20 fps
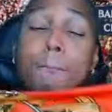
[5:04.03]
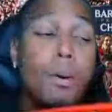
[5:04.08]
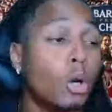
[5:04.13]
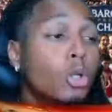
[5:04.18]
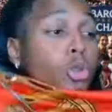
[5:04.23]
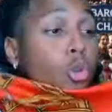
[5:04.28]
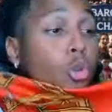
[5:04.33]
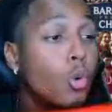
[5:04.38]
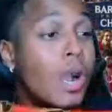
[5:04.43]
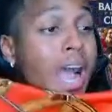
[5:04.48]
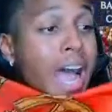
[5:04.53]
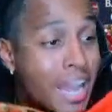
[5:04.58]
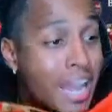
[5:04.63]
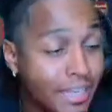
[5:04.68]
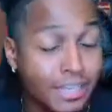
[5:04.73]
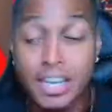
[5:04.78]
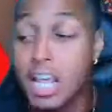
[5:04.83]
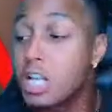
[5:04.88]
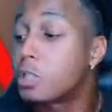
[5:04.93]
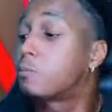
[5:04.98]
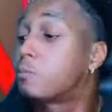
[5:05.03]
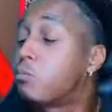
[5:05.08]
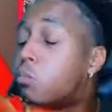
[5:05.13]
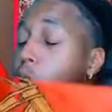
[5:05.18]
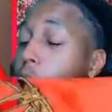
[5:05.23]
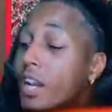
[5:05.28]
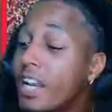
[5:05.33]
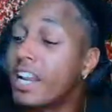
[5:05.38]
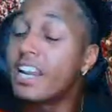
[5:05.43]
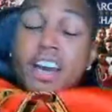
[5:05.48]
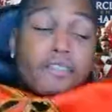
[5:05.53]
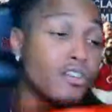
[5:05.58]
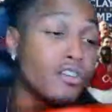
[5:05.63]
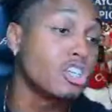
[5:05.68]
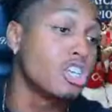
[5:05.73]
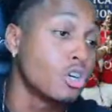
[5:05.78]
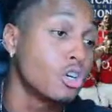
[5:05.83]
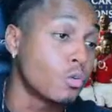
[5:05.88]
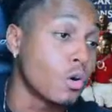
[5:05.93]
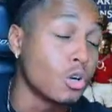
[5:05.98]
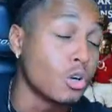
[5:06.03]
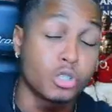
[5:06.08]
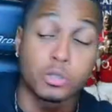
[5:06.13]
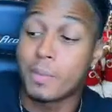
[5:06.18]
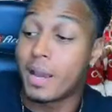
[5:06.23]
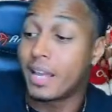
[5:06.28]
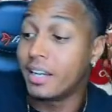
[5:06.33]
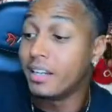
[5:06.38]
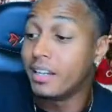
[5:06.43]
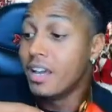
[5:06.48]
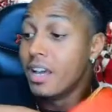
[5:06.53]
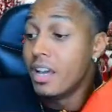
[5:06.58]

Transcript: Portugal. Let's win another Euros, man.